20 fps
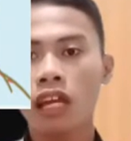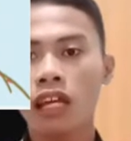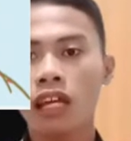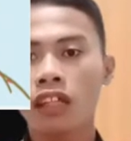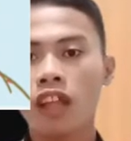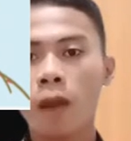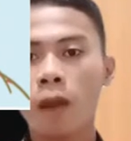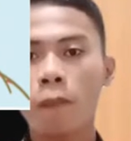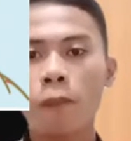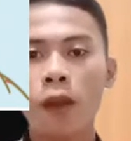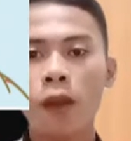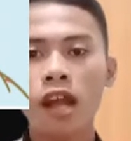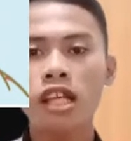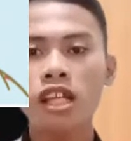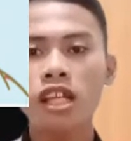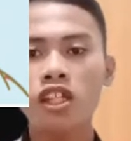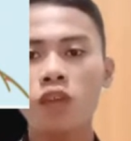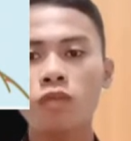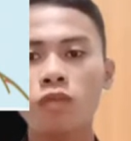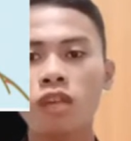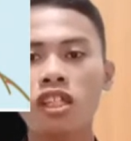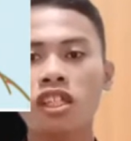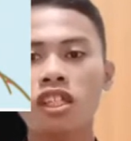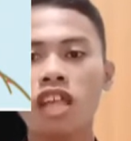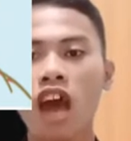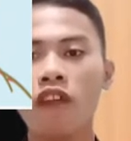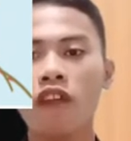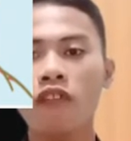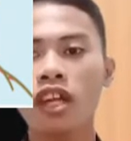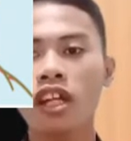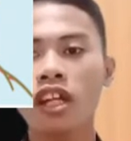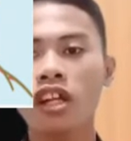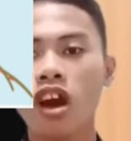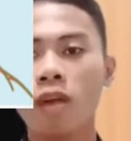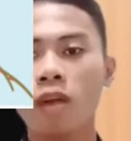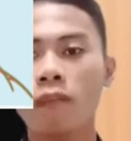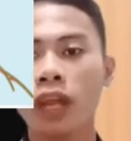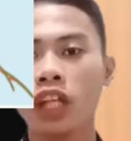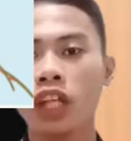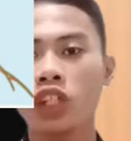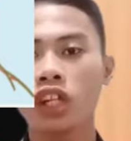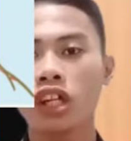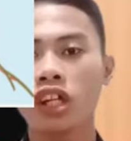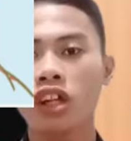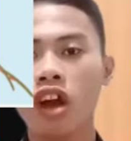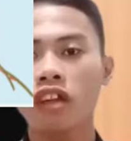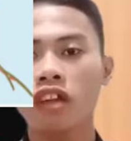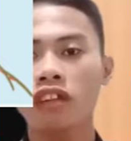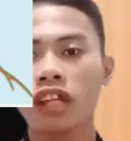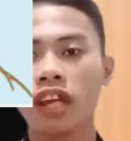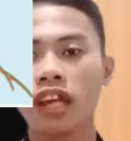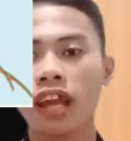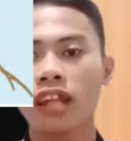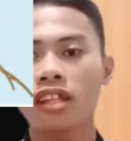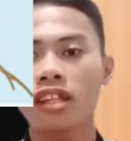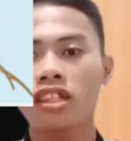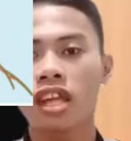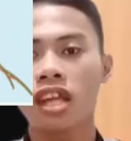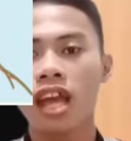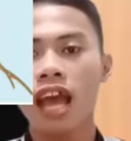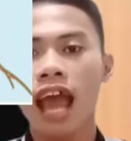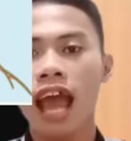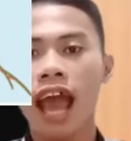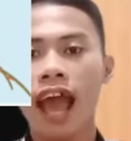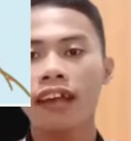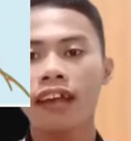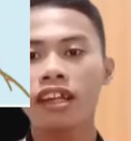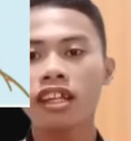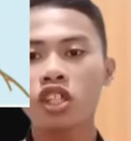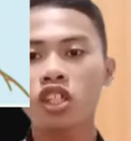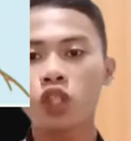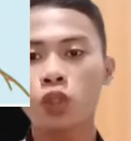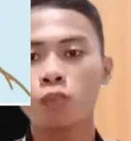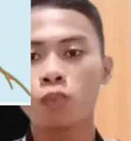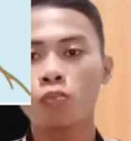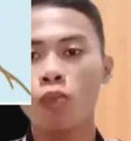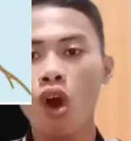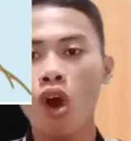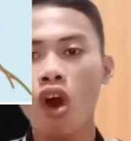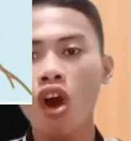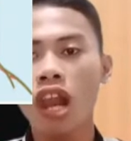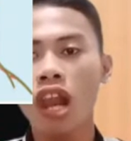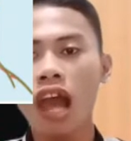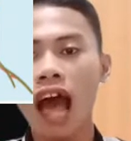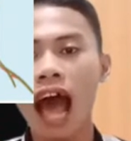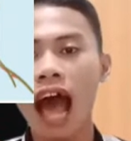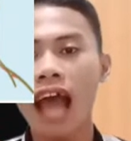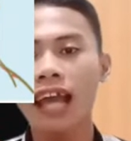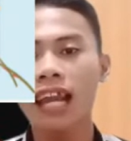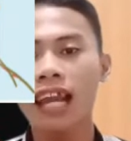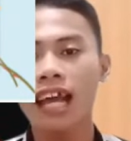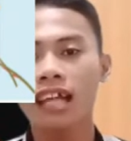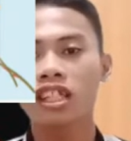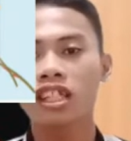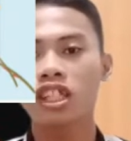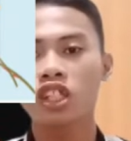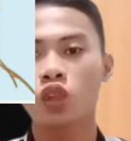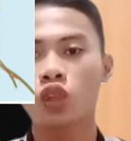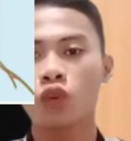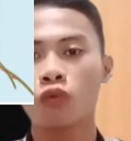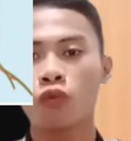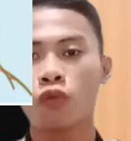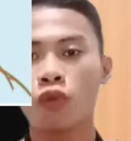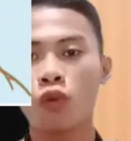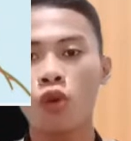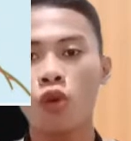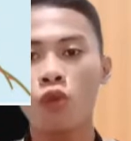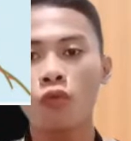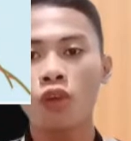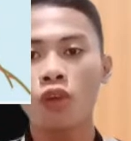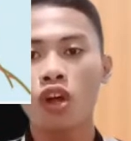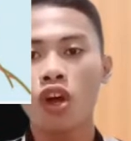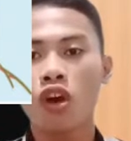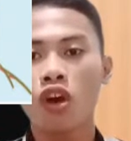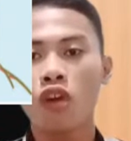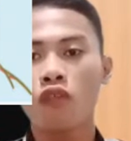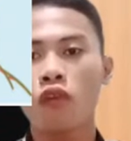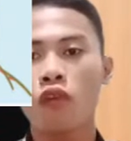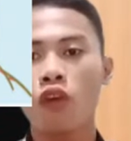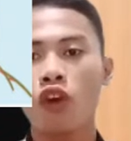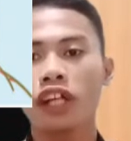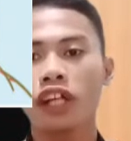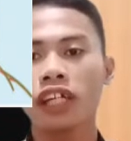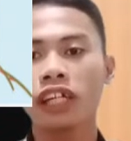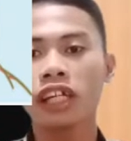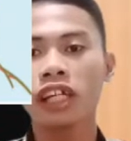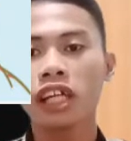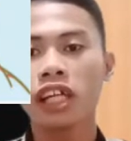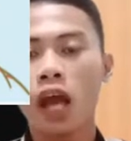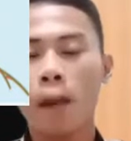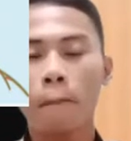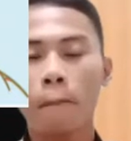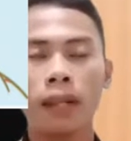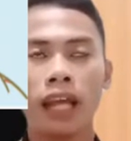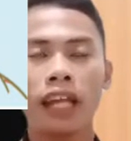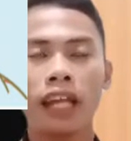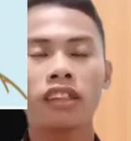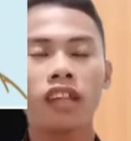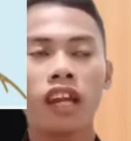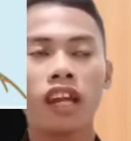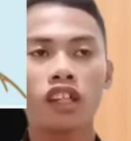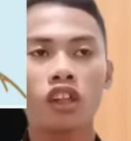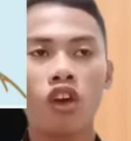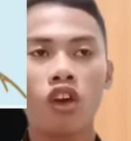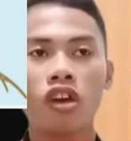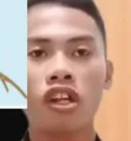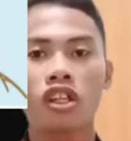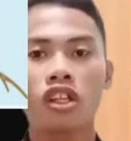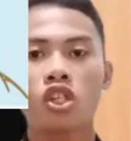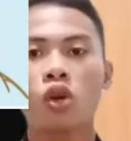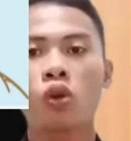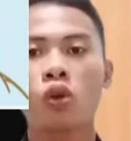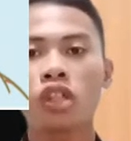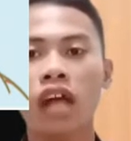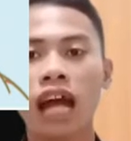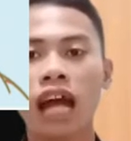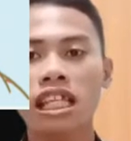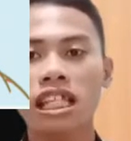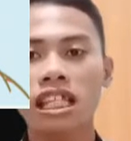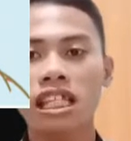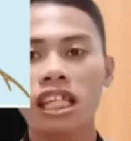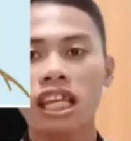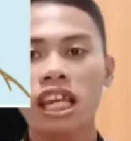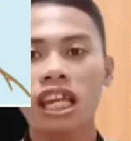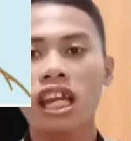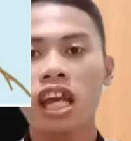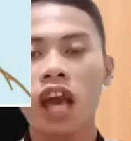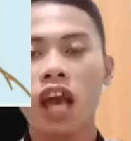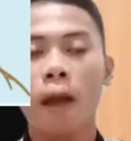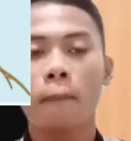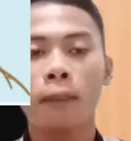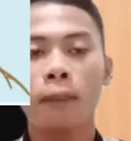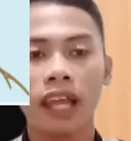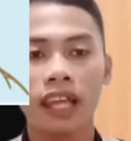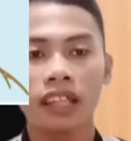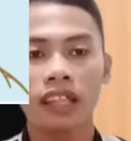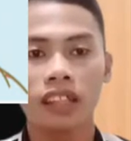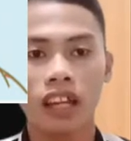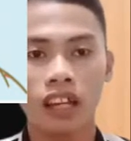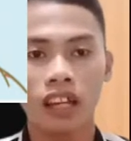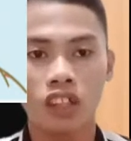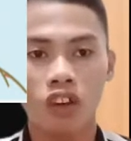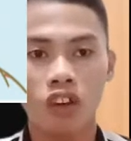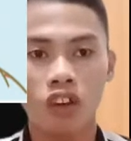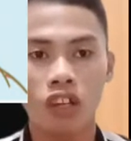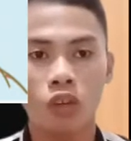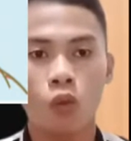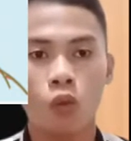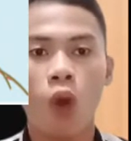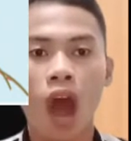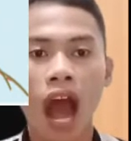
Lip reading: The presence of the seven major continents and the small islands to prove for the plate tectonic. So that's the plate tectonic.